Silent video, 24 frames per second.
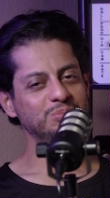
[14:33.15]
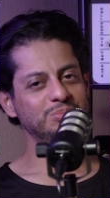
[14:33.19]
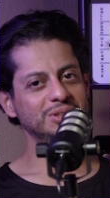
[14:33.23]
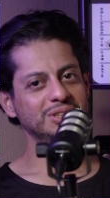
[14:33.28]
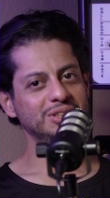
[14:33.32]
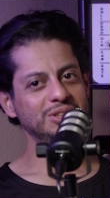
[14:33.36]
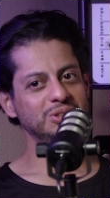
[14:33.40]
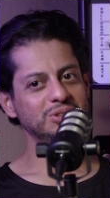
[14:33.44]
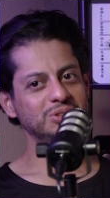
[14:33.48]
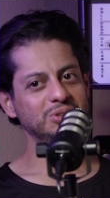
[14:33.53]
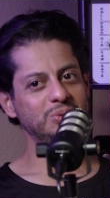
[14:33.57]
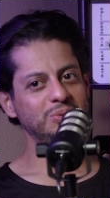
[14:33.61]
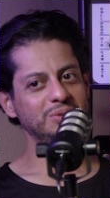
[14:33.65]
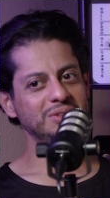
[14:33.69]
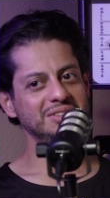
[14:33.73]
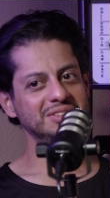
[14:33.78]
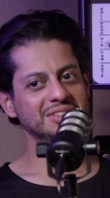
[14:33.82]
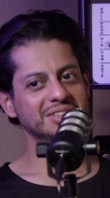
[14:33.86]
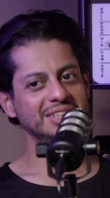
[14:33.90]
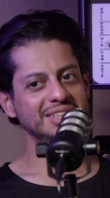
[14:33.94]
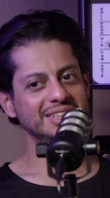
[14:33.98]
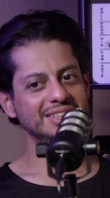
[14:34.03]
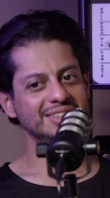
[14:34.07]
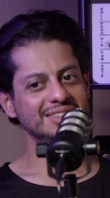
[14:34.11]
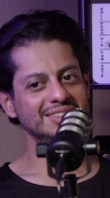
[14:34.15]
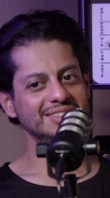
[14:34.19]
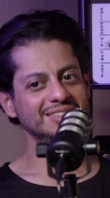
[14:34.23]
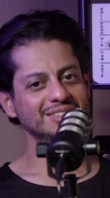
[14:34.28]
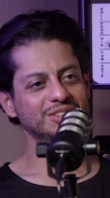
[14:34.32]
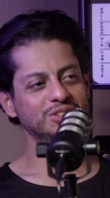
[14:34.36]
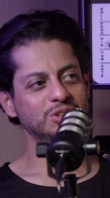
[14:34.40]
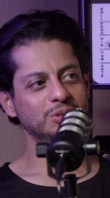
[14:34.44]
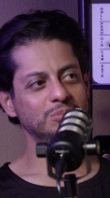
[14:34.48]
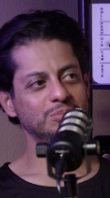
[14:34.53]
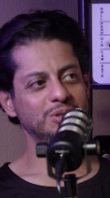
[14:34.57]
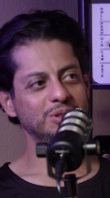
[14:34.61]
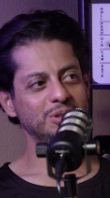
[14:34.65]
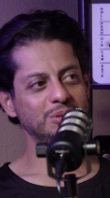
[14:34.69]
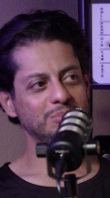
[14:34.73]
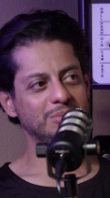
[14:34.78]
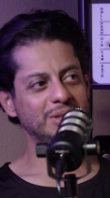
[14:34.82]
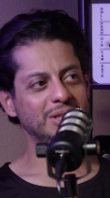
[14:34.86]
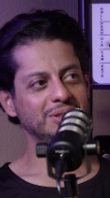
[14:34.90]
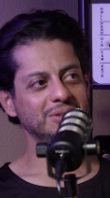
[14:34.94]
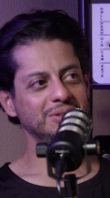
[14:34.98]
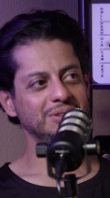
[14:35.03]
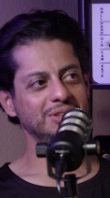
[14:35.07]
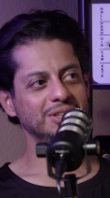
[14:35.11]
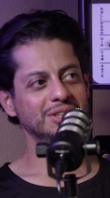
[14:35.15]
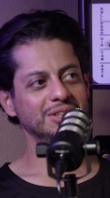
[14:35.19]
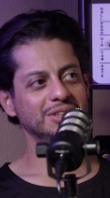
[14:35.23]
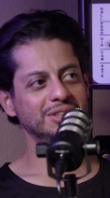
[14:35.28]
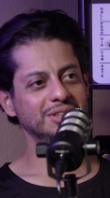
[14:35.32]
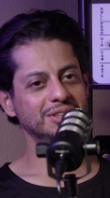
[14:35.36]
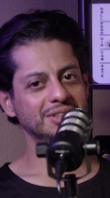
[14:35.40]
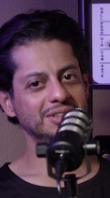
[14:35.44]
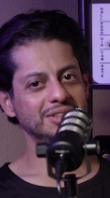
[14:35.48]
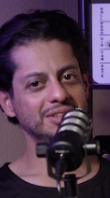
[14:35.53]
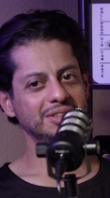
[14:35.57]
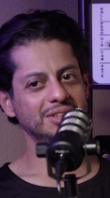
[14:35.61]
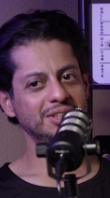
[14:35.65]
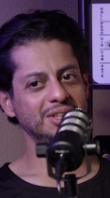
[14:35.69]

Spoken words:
but there's always like something about the other.